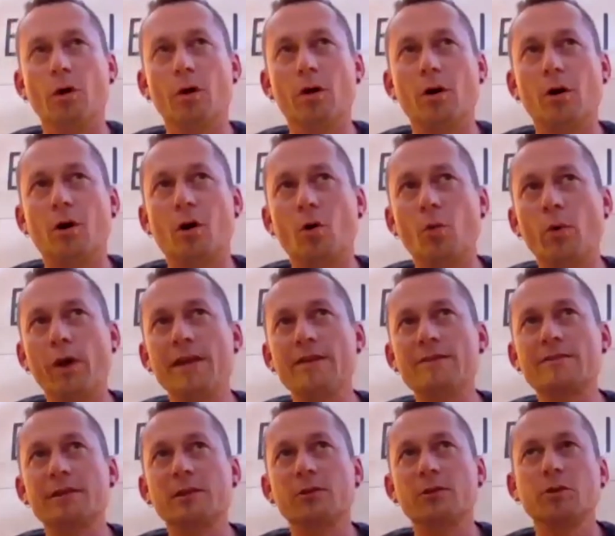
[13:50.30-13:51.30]

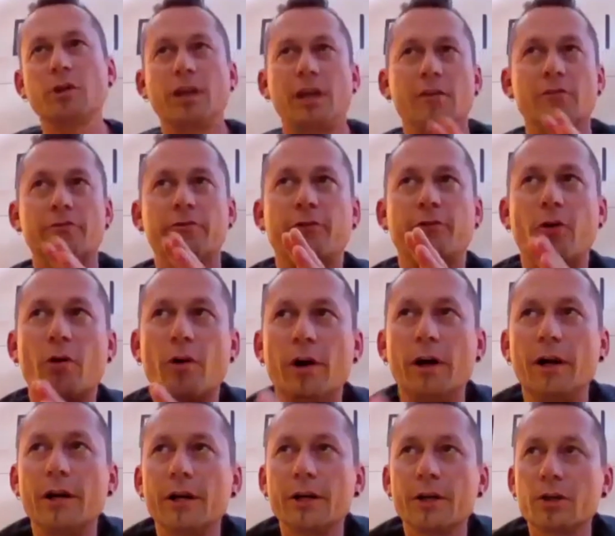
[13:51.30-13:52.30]
always looking
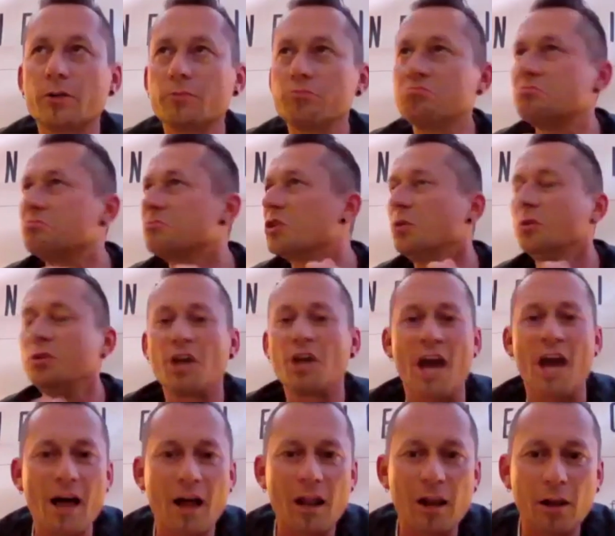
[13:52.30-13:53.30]
for good
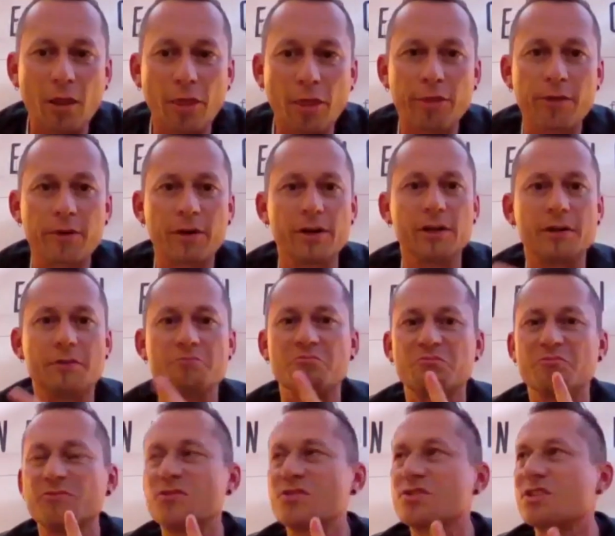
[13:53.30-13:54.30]
health,
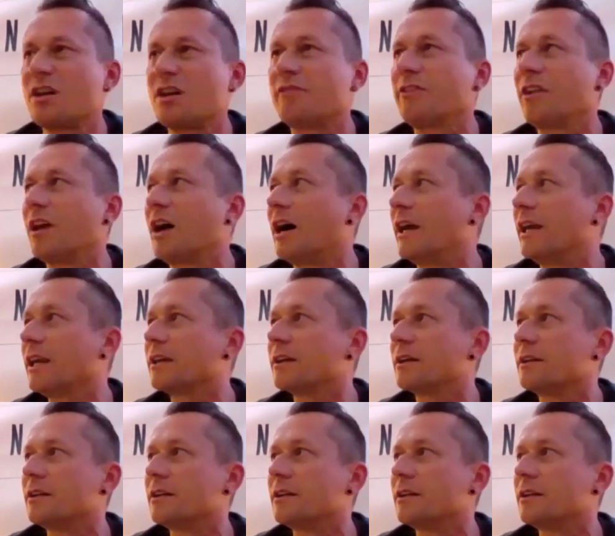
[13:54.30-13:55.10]
stuff like